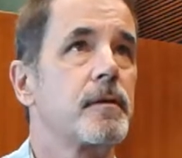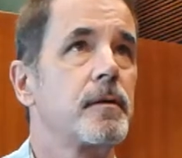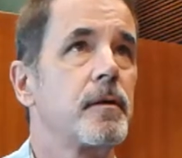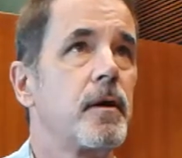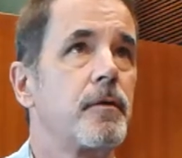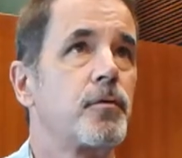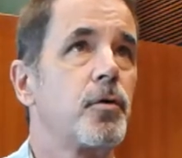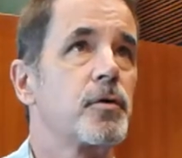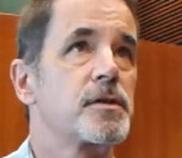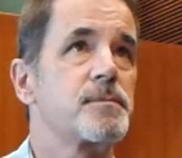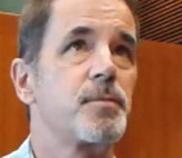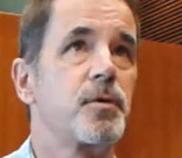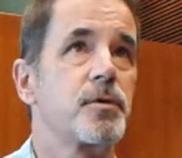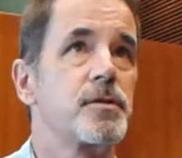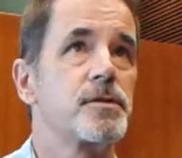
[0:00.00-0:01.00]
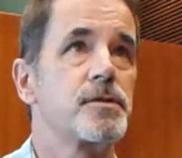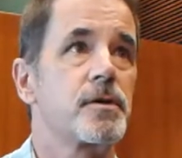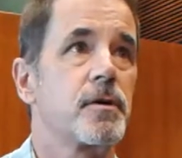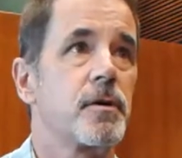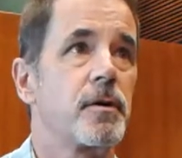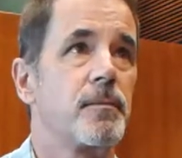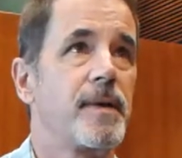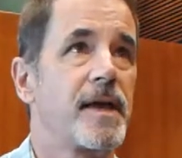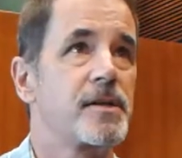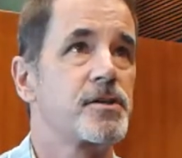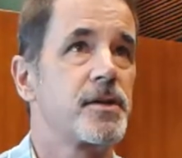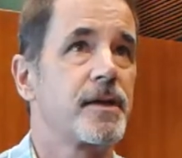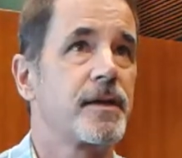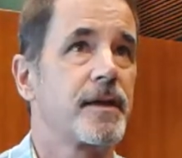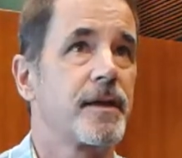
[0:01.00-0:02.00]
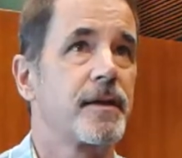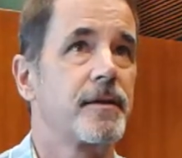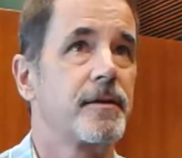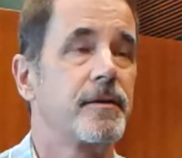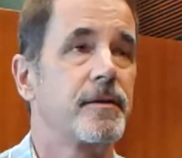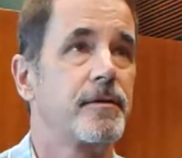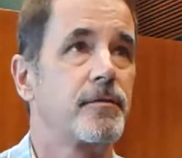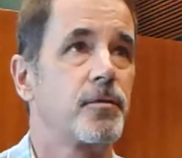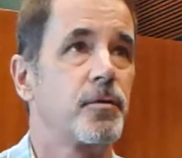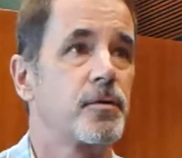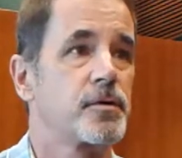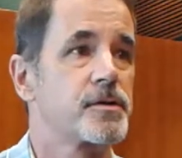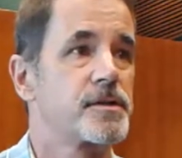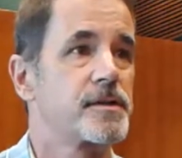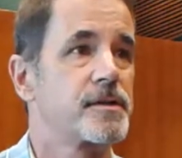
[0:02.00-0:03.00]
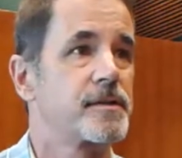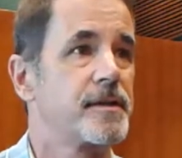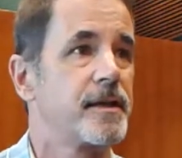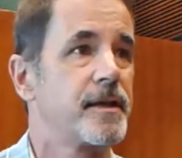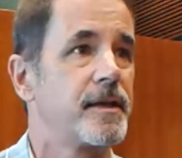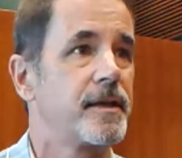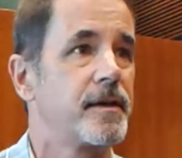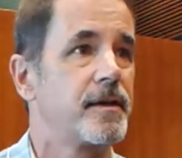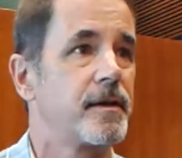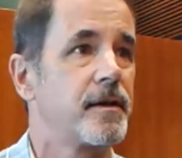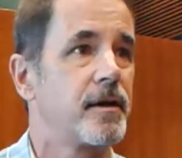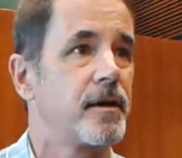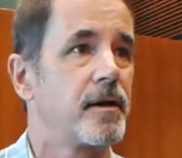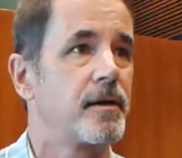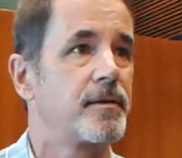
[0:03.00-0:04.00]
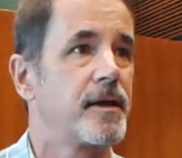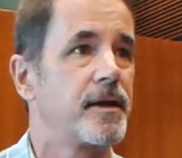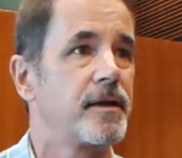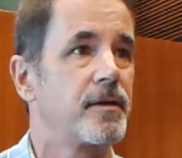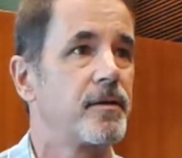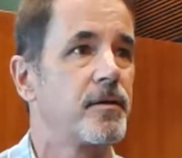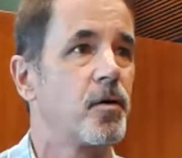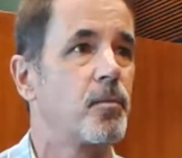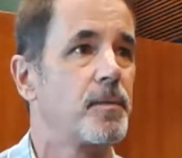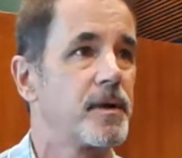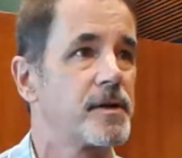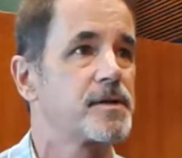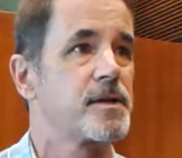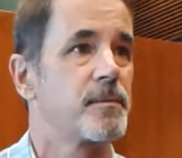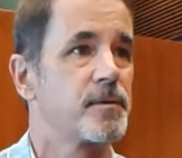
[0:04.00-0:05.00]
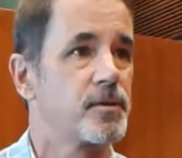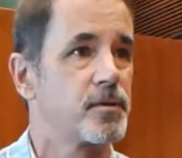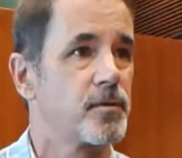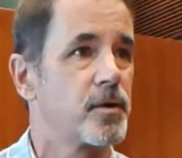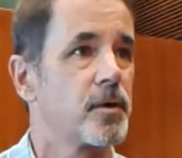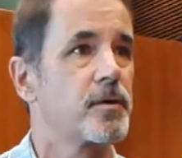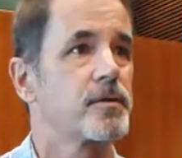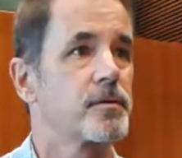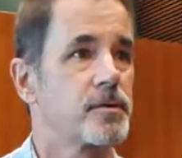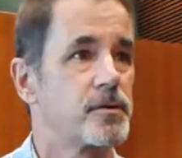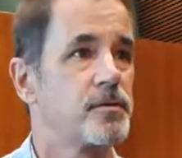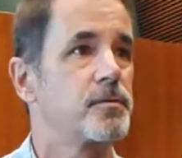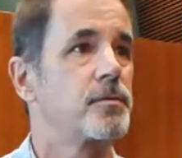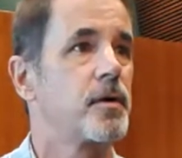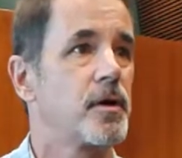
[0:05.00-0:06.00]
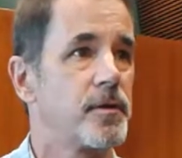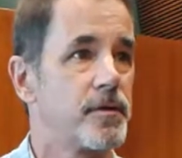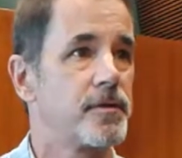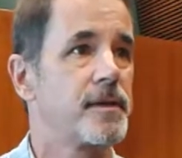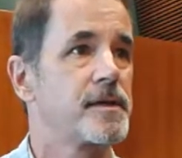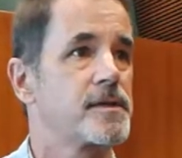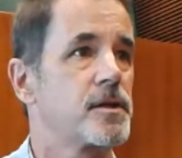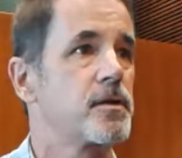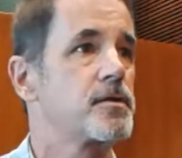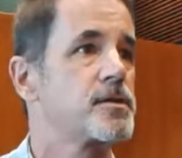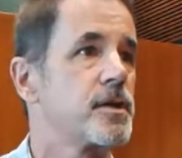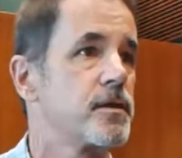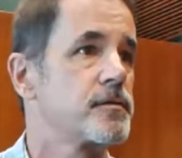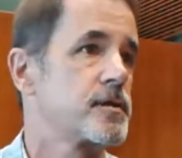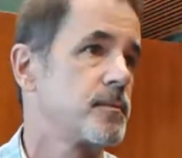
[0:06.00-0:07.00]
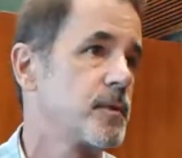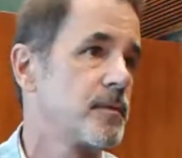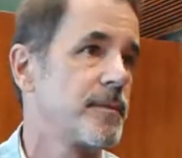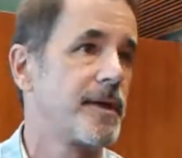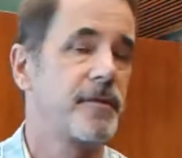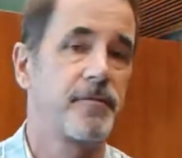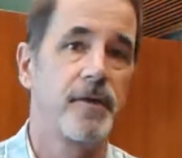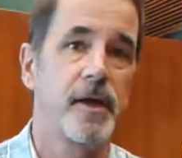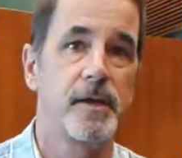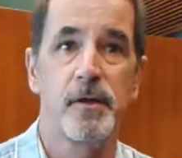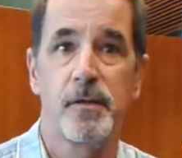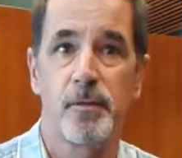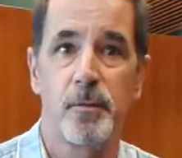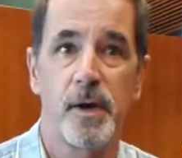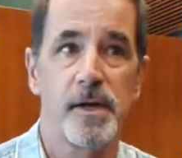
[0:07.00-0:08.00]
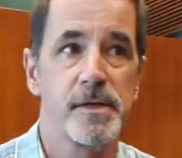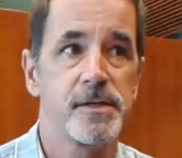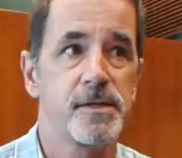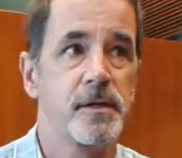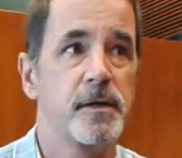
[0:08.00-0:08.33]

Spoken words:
Of course, birds are magic, and of course they can open us up to other things in ourselves than we might find otherwise.